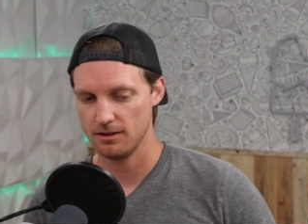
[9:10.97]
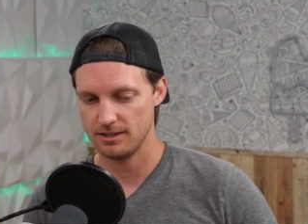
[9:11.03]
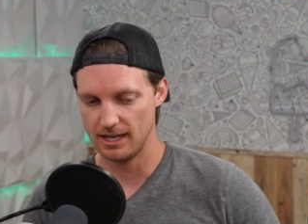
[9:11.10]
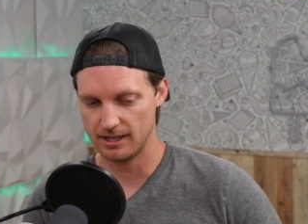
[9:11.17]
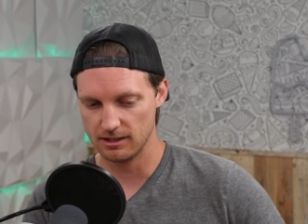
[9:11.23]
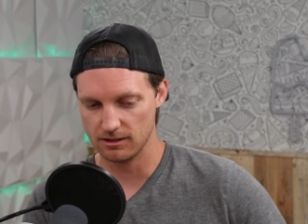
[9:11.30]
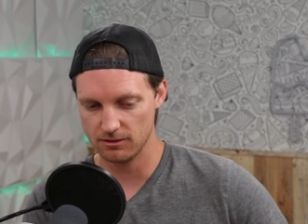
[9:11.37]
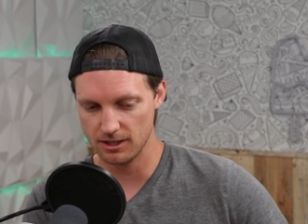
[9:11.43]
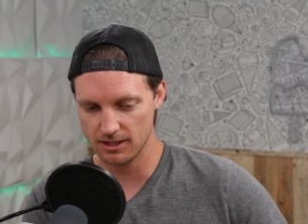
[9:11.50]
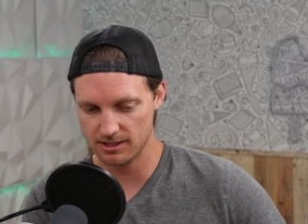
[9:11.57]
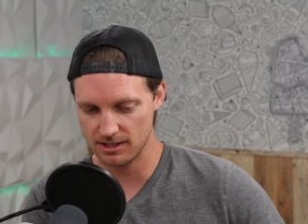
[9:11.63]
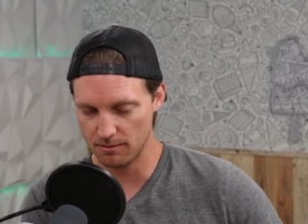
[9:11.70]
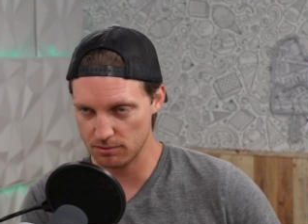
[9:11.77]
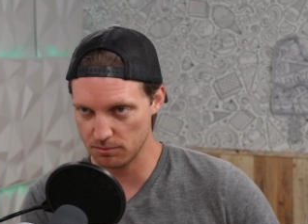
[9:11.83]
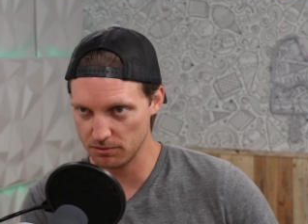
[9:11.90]
technically
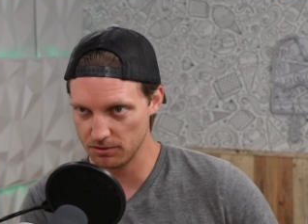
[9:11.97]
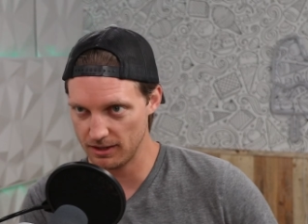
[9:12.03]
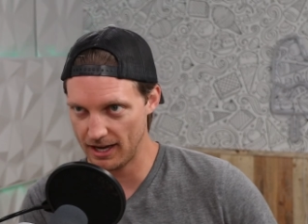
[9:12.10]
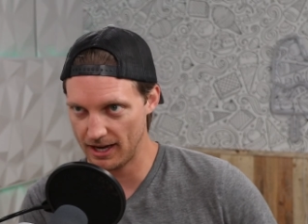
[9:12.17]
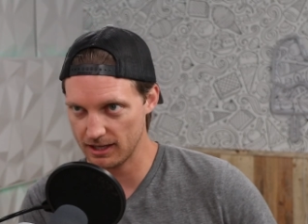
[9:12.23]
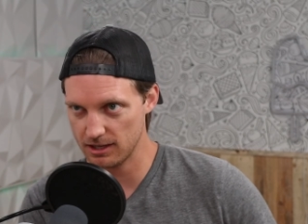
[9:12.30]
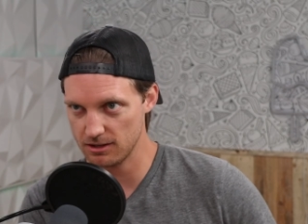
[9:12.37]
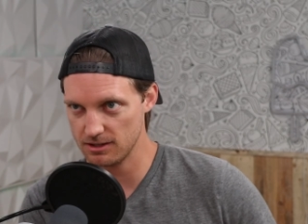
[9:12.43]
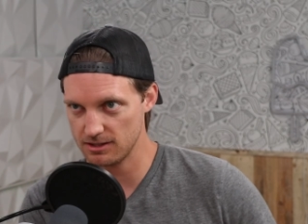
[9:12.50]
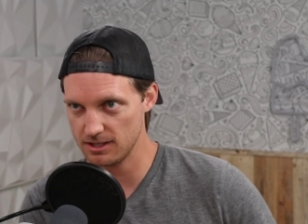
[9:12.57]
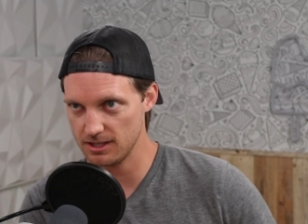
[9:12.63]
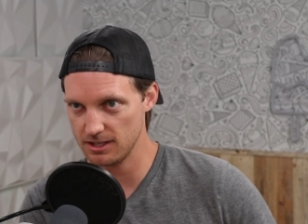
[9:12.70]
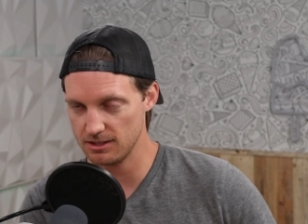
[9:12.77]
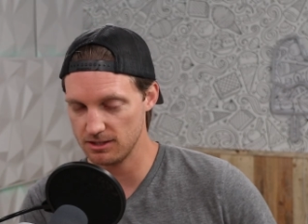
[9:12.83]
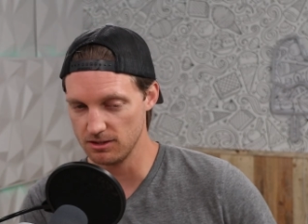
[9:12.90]
acceptable
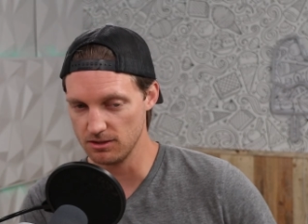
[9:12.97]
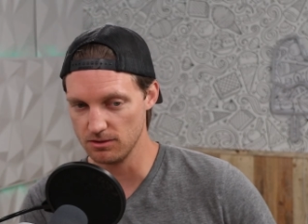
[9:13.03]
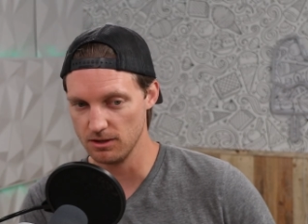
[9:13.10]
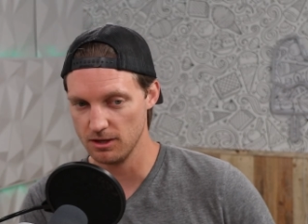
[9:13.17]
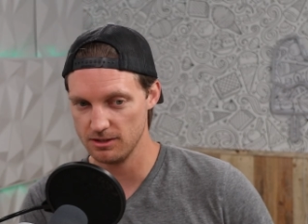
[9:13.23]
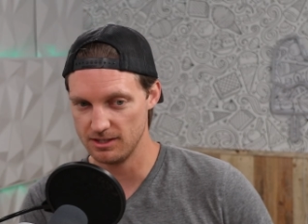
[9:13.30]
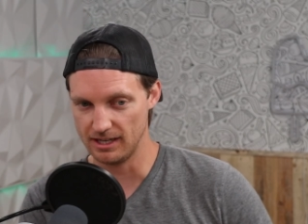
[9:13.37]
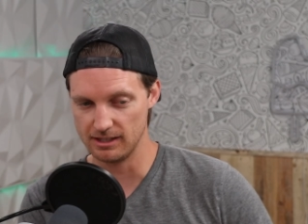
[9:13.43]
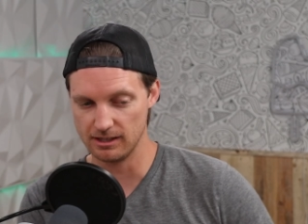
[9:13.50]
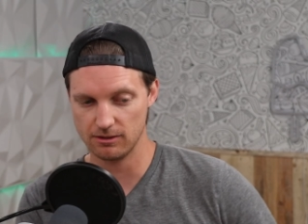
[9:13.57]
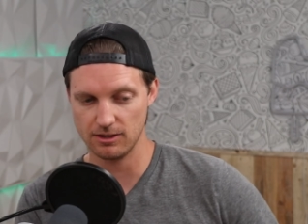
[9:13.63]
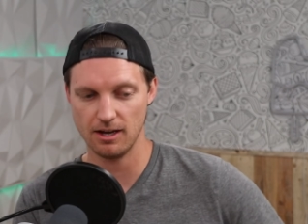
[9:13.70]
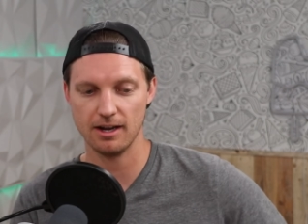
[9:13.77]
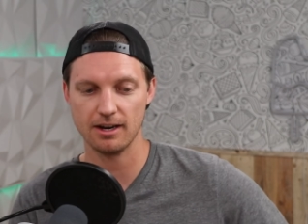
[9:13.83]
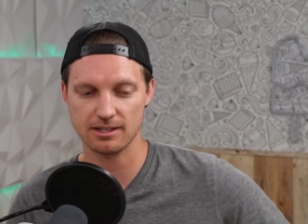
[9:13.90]
inaccuracy to
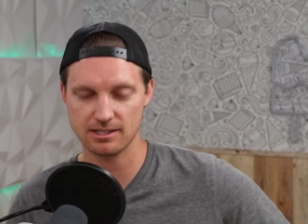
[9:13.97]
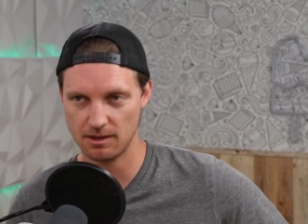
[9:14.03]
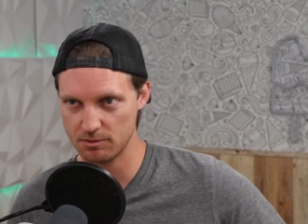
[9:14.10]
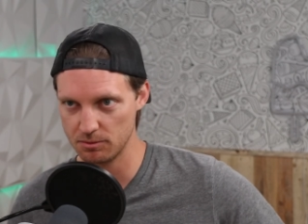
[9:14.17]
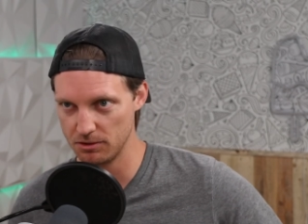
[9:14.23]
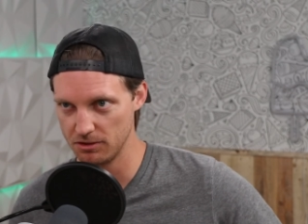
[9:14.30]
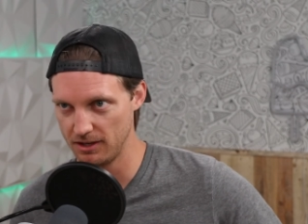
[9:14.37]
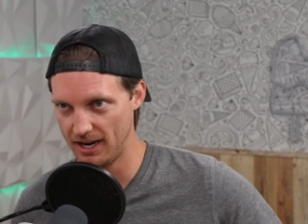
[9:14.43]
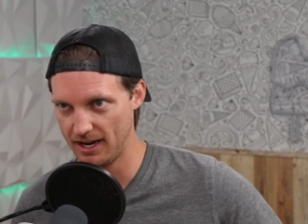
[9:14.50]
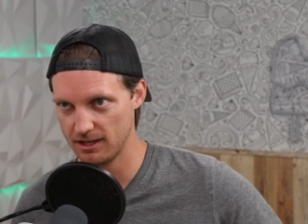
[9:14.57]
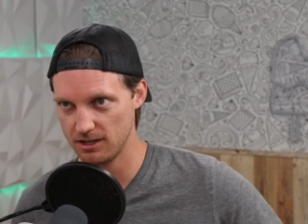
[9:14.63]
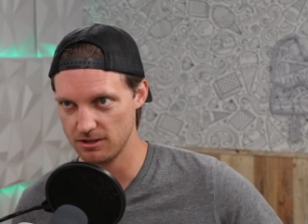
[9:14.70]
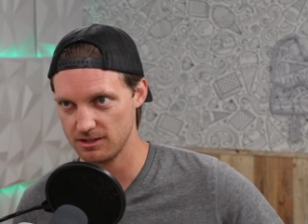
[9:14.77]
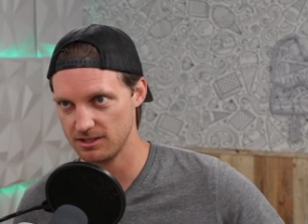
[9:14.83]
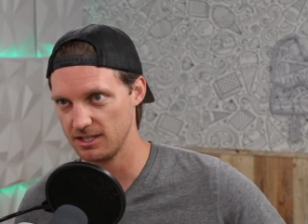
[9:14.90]
technically unacceptable
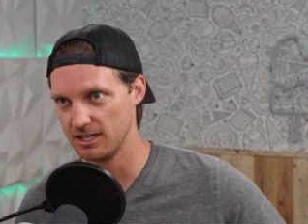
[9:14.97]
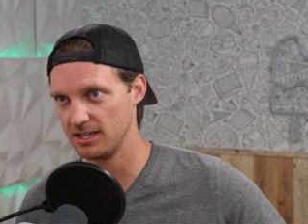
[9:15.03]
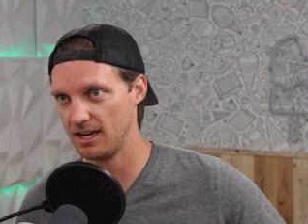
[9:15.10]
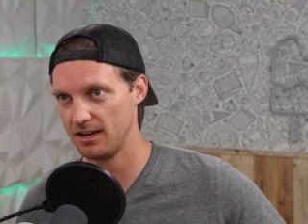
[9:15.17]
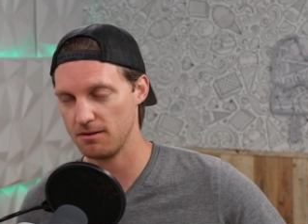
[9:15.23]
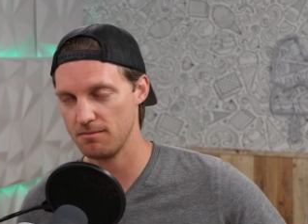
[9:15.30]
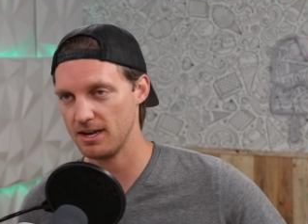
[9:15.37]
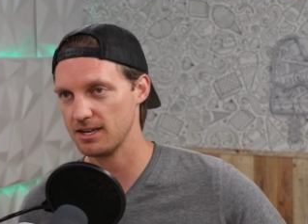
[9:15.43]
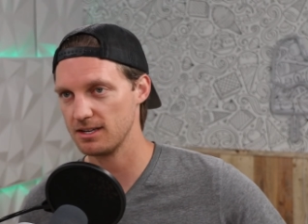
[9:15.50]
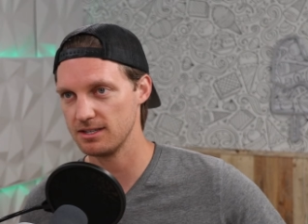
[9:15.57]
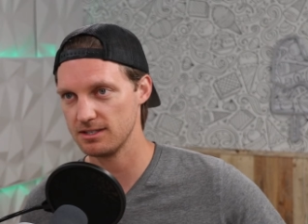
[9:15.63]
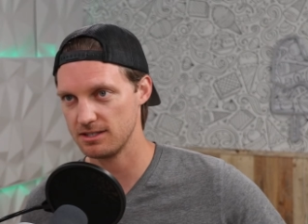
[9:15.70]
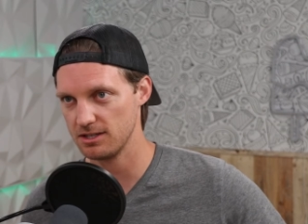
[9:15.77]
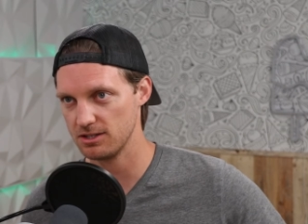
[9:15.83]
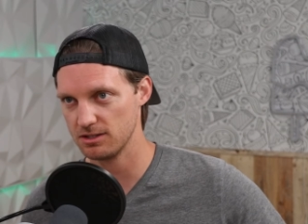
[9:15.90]
inaccuracy, and now you're making
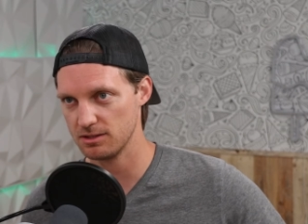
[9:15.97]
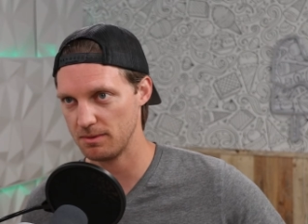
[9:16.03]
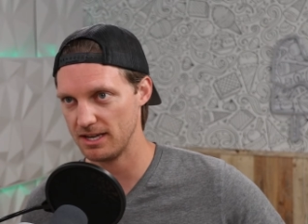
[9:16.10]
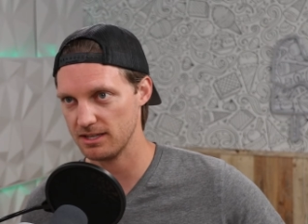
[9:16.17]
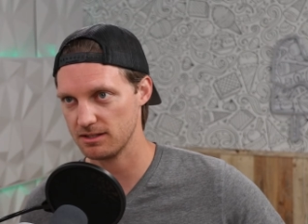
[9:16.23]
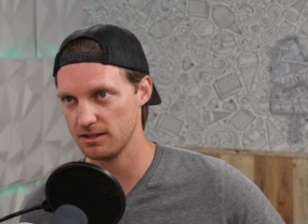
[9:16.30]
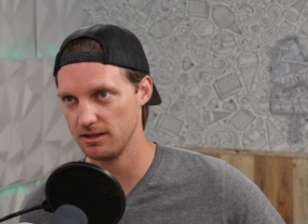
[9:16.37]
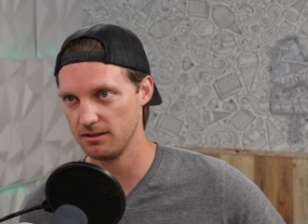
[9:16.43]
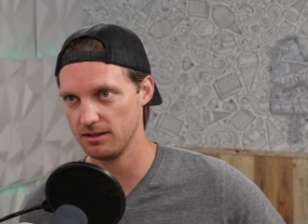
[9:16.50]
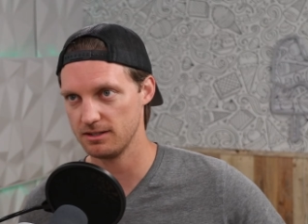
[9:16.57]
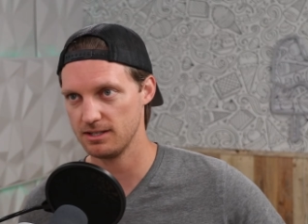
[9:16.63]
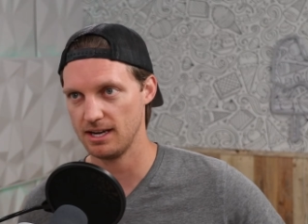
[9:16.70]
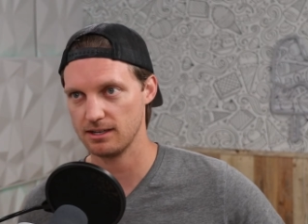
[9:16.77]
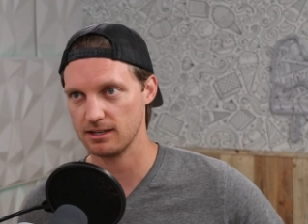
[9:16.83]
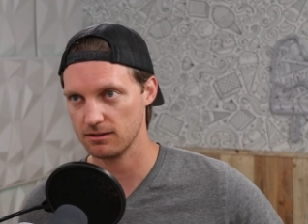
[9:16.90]
decisions based on the
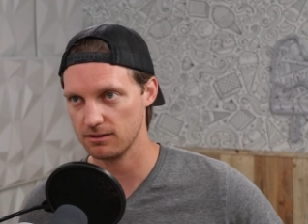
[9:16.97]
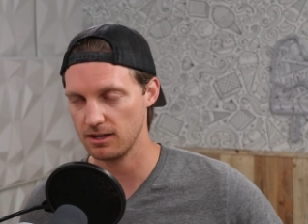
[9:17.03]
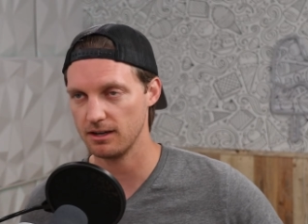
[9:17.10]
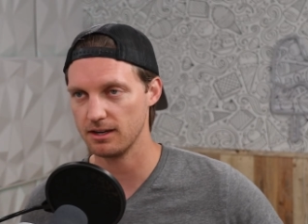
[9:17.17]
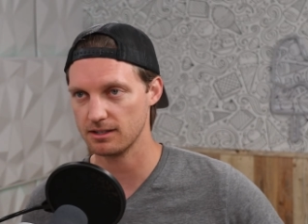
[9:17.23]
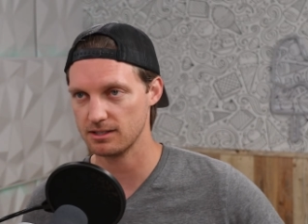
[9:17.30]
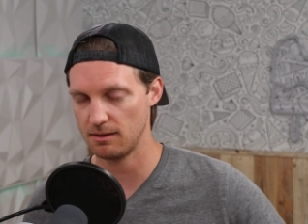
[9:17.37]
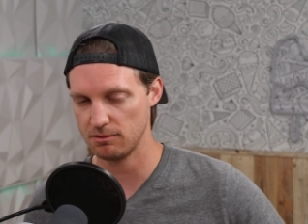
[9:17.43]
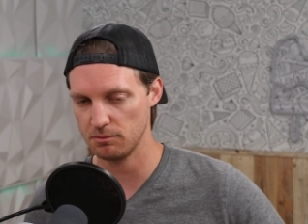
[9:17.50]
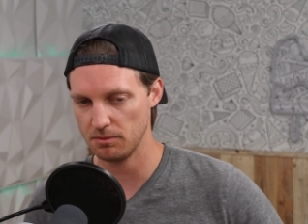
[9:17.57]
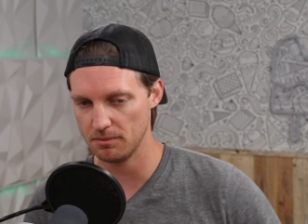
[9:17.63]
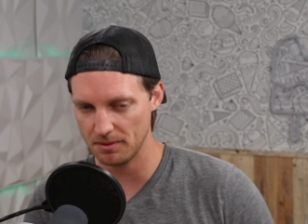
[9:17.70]
technically unacceptable.